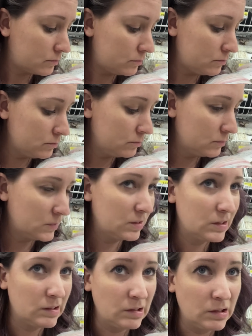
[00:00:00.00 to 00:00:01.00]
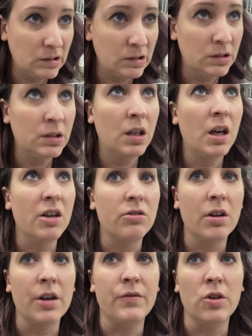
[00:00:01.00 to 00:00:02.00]
I don't know
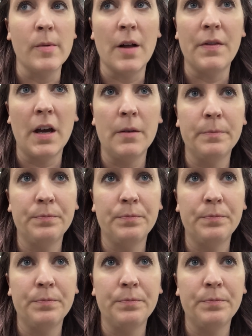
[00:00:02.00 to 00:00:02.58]
how I feel about that.